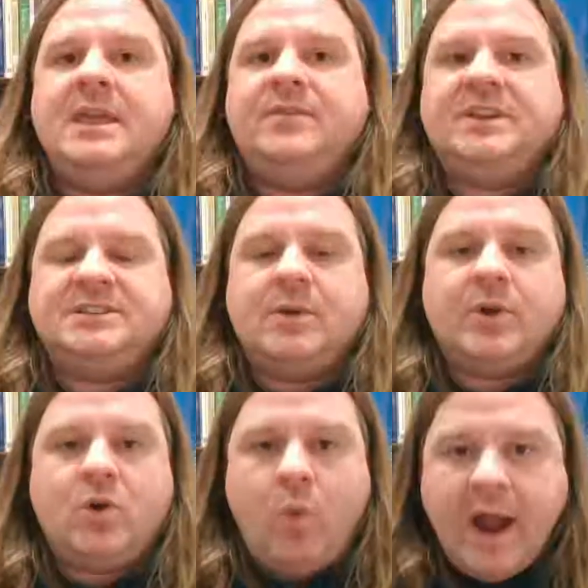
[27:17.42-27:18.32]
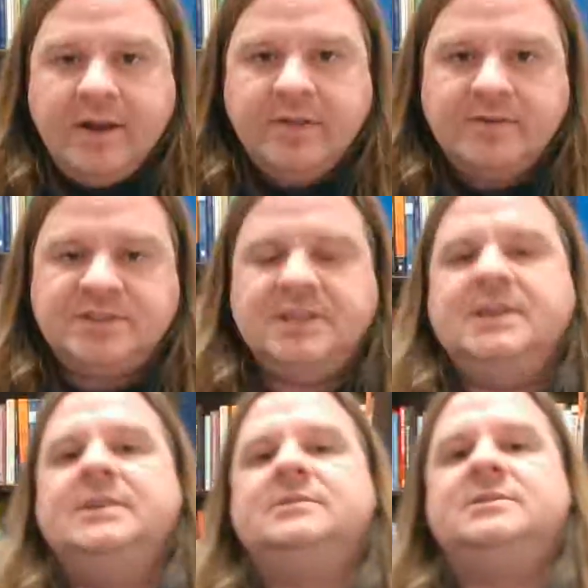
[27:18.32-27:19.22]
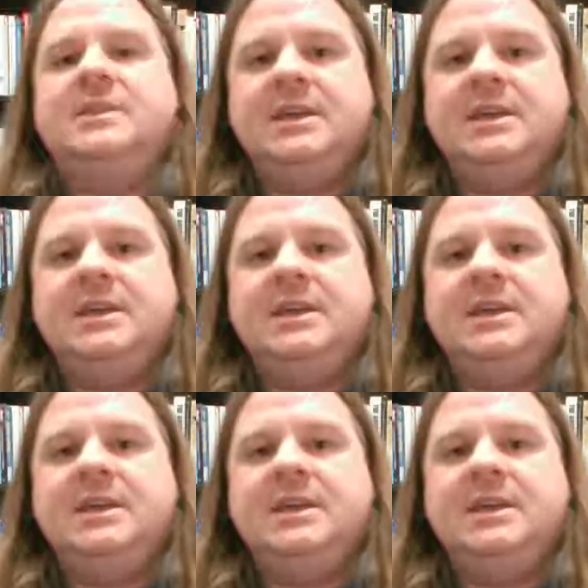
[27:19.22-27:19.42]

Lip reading: If it does not require those things,